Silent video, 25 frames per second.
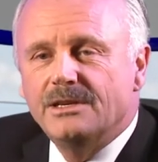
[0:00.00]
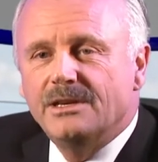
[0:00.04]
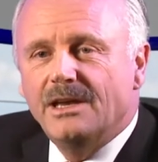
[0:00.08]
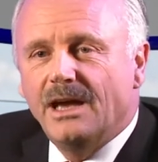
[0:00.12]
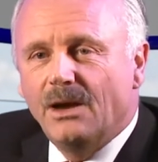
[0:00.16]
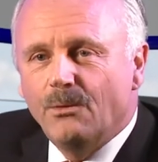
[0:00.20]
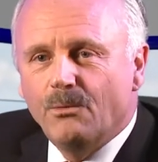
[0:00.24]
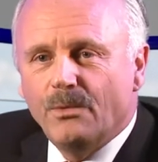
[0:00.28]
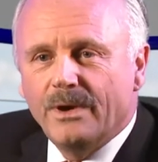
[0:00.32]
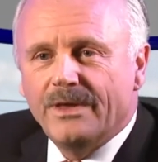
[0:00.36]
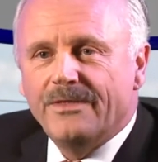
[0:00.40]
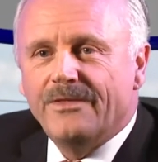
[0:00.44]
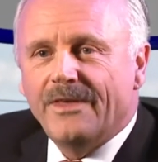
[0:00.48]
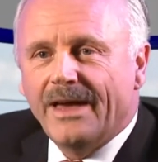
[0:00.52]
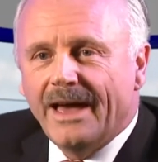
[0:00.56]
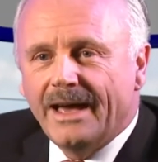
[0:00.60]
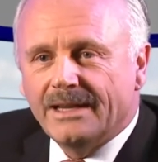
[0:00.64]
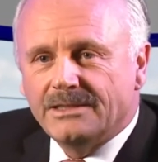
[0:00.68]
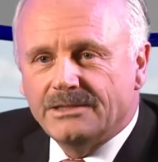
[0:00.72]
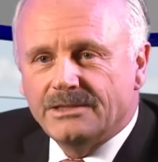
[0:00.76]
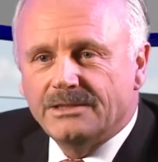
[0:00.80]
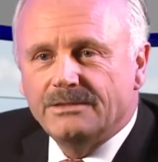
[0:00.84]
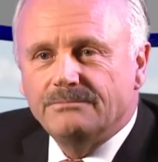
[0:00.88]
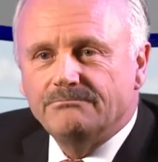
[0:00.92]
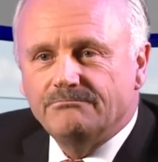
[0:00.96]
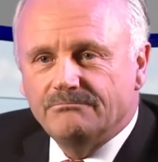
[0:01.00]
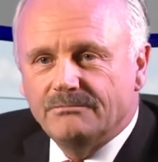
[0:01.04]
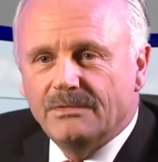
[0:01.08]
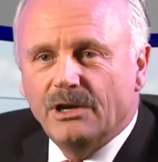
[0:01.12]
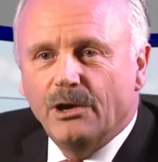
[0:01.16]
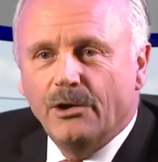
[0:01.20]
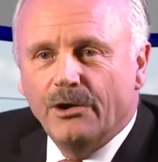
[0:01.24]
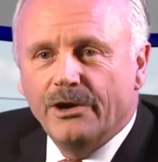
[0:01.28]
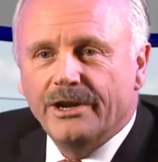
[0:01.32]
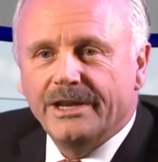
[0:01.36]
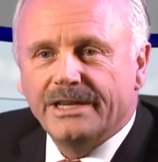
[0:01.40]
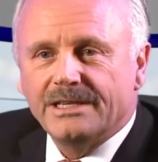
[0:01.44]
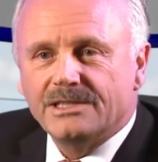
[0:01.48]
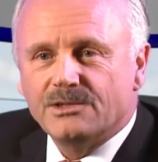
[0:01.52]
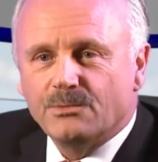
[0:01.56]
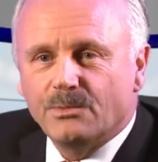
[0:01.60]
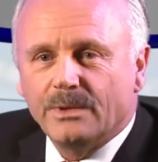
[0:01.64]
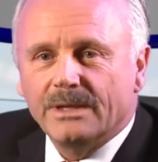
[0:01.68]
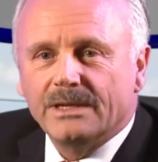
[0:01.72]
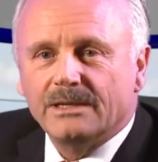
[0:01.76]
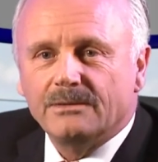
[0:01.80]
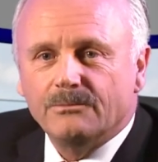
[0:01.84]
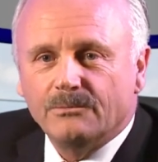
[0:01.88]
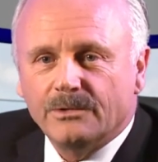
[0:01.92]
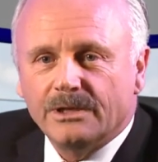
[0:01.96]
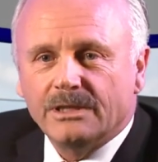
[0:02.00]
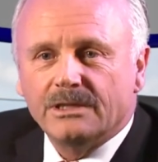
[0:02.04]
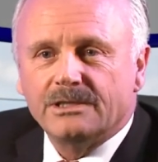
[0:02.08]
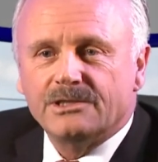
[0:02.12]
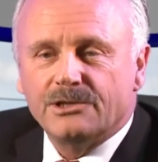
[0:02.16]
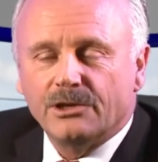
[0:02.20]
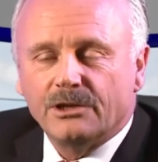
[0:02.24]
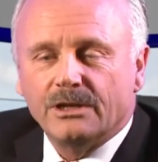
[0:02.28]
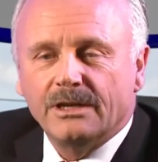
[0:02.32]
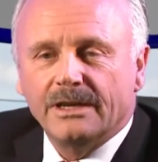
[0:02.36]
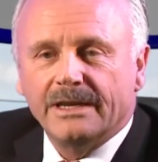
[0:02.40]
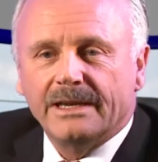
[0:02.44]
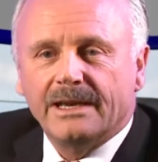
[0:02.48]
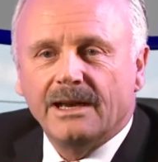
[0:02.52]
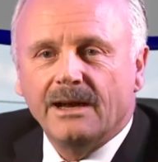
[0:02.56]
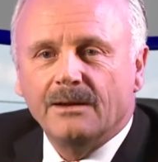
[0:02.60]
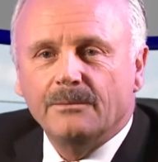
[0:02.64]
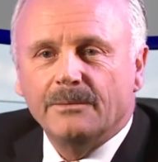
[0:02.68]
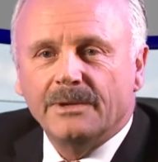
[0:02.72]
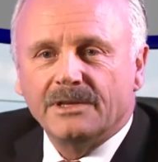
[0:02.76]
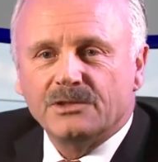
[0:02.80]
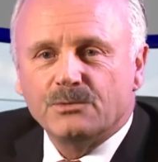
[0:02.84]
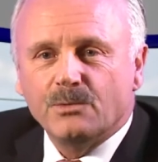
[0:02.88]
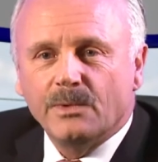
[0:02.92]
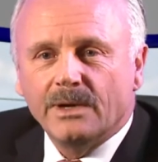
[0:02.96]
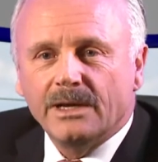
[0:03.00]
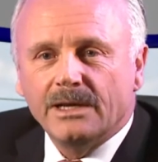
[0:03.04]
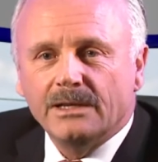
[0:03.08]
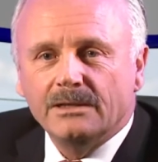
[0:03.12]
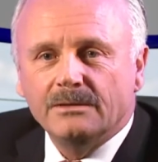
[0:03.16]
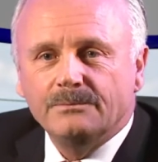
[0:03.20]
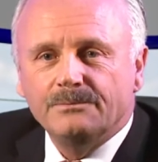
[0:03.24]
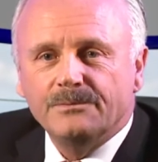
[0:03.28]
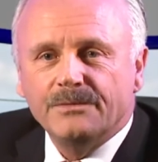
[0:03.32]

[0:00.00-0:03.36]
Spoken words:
And with that, earnings will certainly come as well.